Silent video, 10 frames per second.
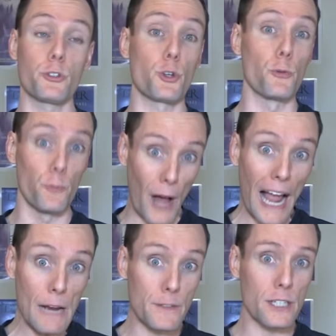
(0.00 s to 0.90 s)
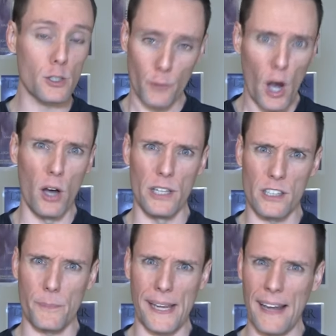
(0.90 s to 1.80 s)
survived his fall
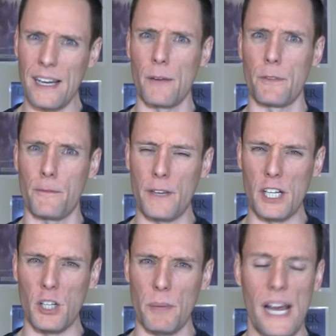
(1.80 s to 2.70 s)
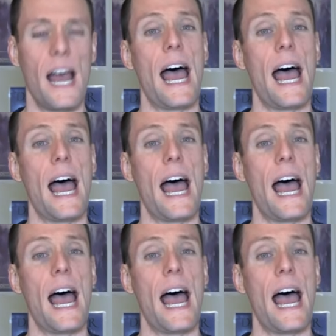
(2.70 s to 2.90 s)
at the beginning of the film,